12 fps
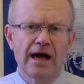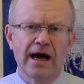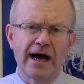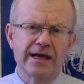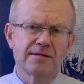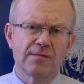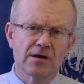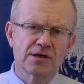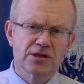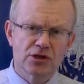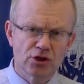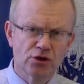and
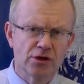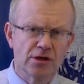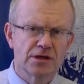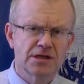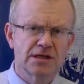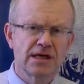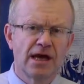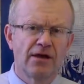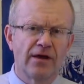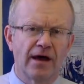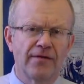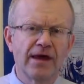amongst students
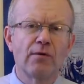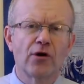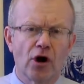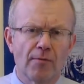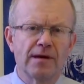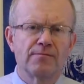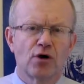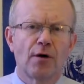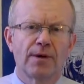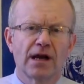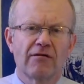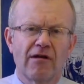that they were not being
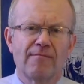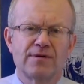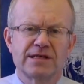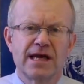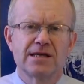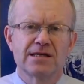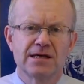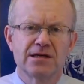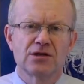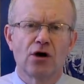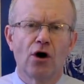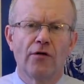properly
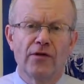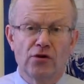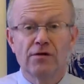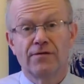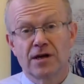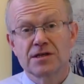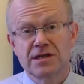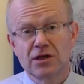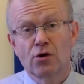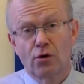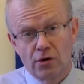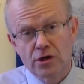represented on the
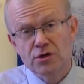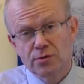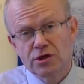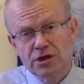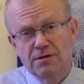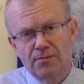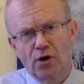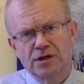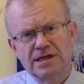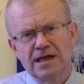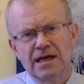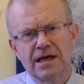university courts, which are the
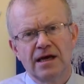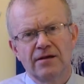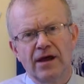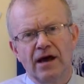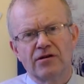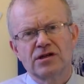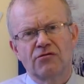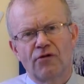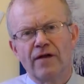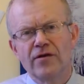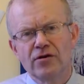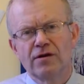body that
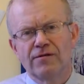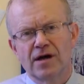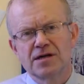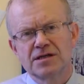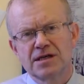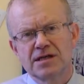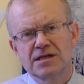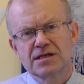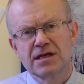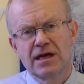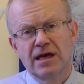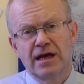run the
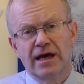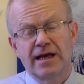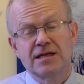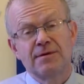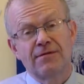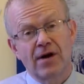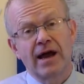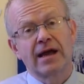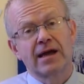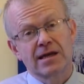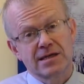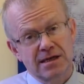universities. And to be
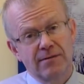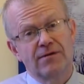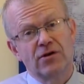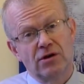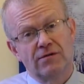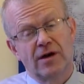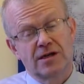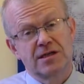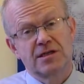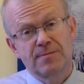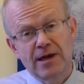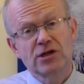frank, some of the
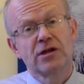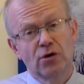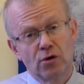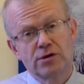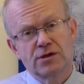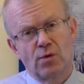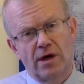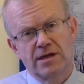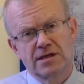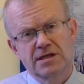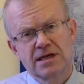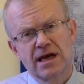universities, especially the older
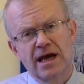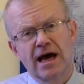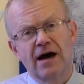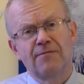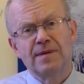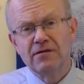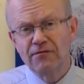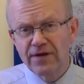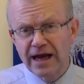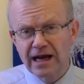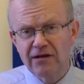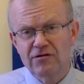ones, have been
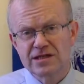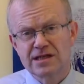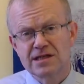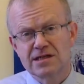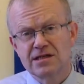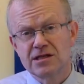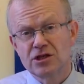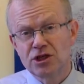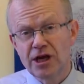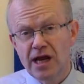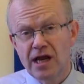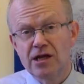very resistant to
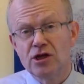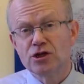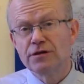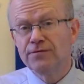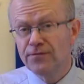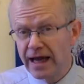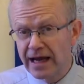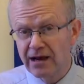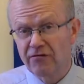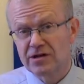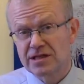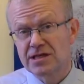change,
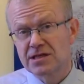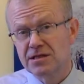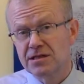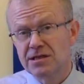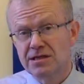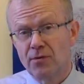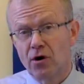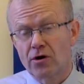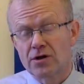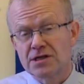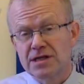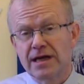very resistant to
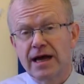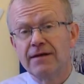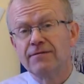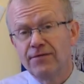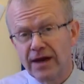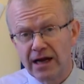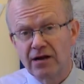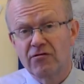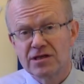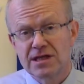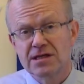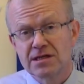democracy, and very
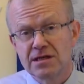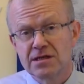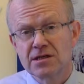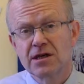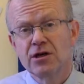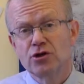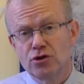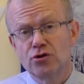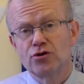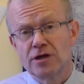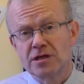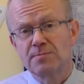resistant to
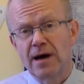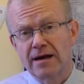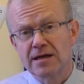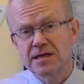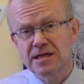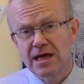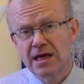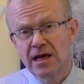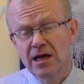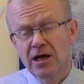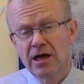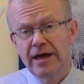transparency.
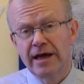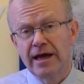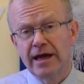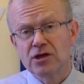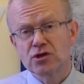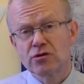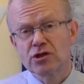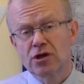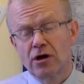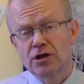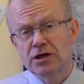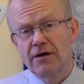So the
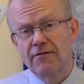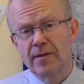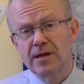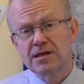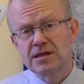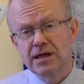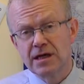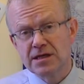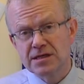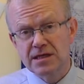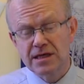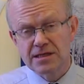Scottish Government
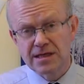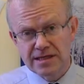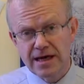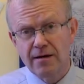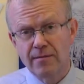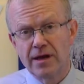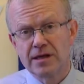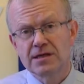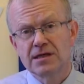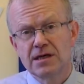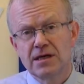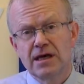is
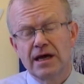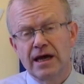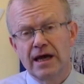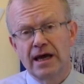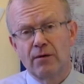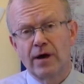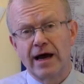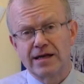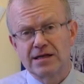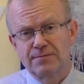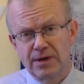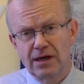determined, and we
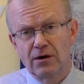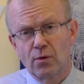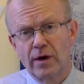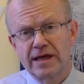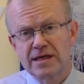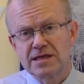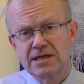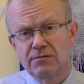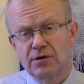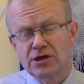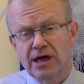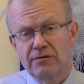had a debate on Wednesday
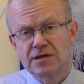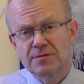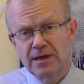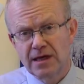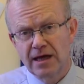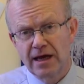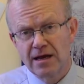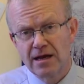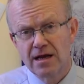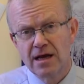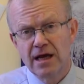which I was speaking in,